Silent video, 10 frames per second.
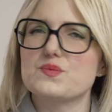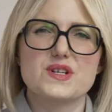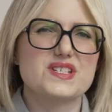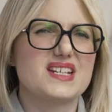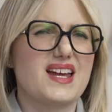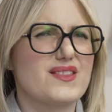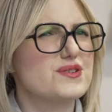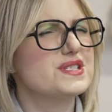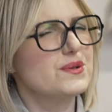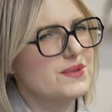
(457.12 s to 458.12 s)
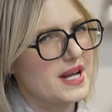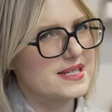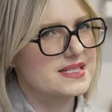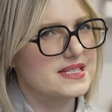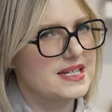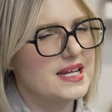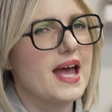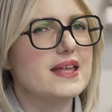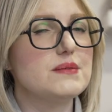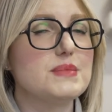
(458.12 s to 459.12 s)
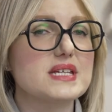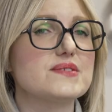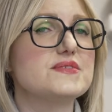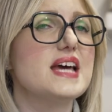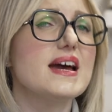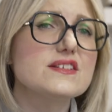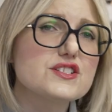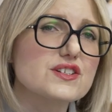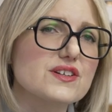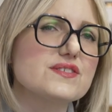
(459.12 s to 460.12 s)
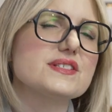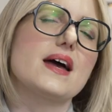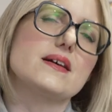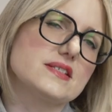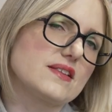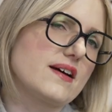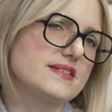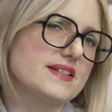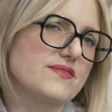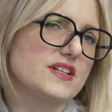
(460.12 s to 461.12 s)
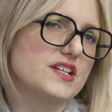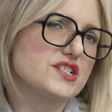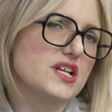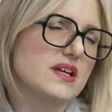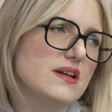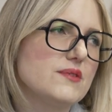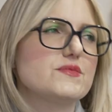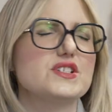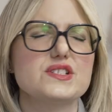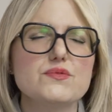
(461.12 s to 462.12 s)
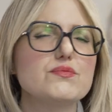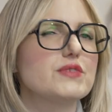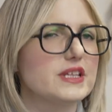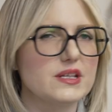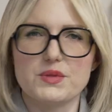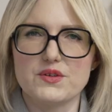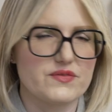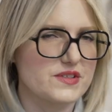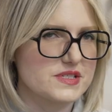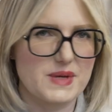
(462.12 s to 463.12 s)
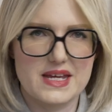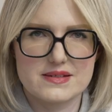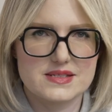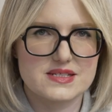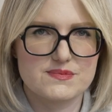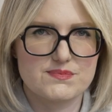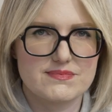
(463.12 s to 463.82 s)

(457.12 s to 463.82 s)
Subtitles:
works together so nicely and the mix of textures adds a lot of definition. Just a really beautiful space.